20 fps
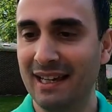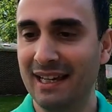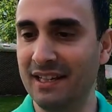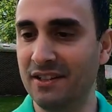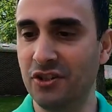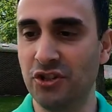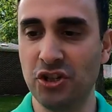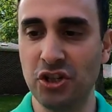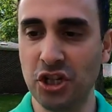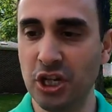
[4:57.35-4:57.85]

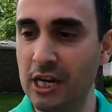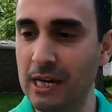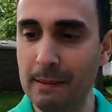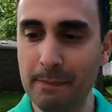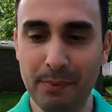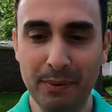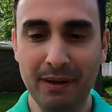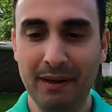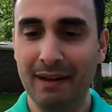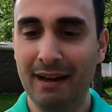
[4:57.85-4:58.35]
It's
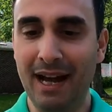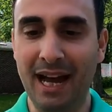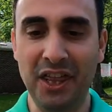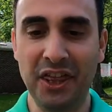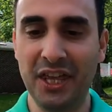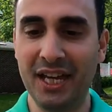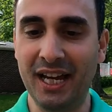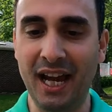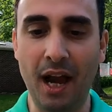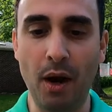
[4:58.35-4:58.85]
cheap.
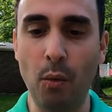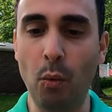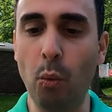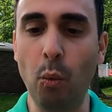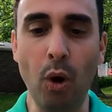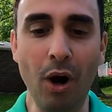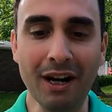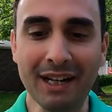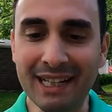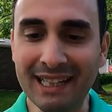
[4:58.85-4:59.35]
I think I
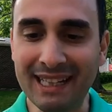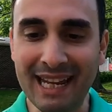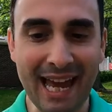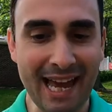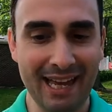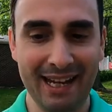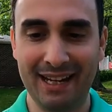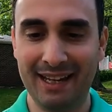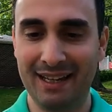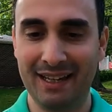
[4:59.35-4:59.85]
want it
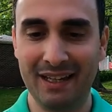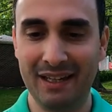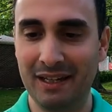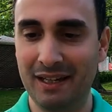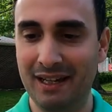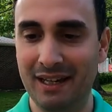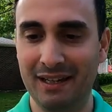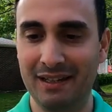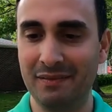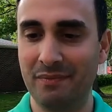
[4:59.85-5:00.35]

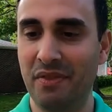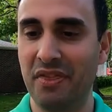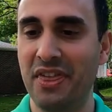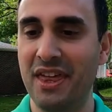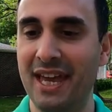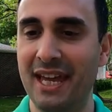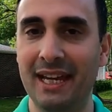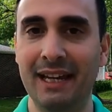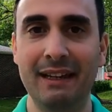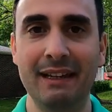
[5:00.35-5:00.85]
at a
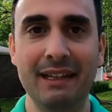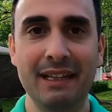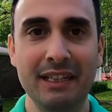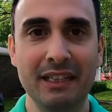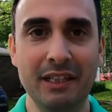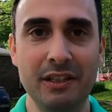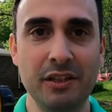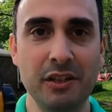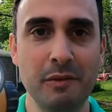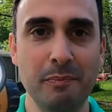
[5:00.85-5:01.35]
thing.
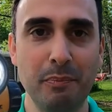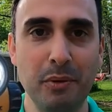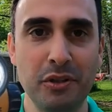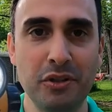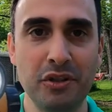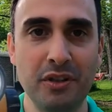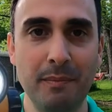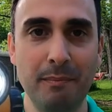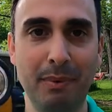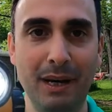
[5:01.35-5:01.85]
You just
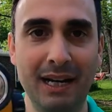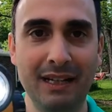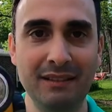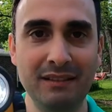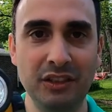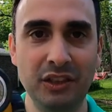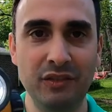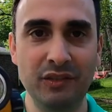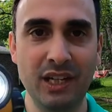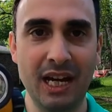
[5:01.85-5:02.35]
push the
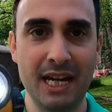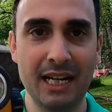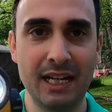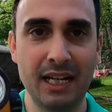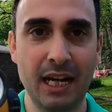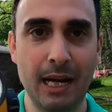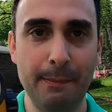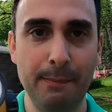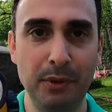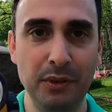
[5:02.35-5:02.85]
button. You've got
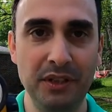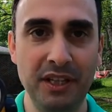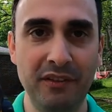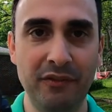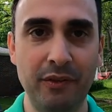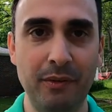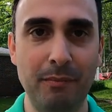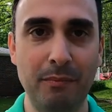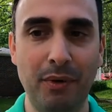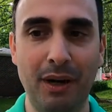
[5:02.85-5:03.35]
a couple
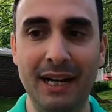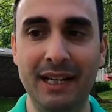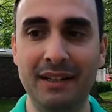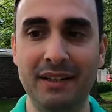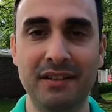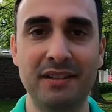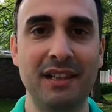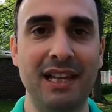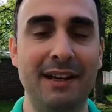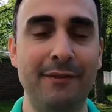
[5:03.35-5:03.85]
different
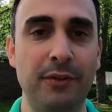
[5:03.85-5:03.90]
brightness